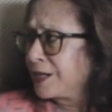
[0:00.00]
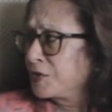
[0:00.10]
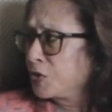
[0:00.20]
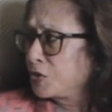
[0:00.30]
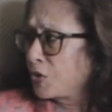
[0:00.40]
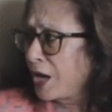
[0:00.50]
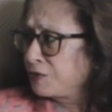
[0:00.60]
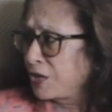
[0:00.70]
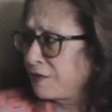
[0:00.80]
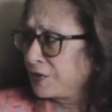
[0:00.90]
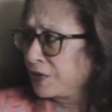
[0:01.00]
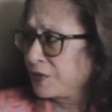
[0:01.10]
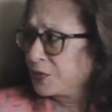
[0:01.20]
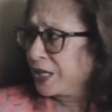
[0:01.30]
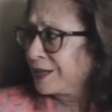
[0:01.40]
can't do it. You have to
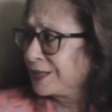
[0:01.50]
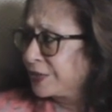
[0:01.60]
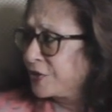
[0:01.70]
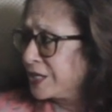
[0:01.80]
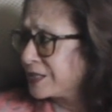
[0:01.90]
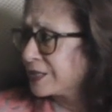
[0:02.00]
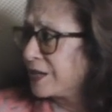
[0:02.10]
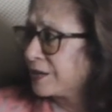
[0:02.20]
have they can't create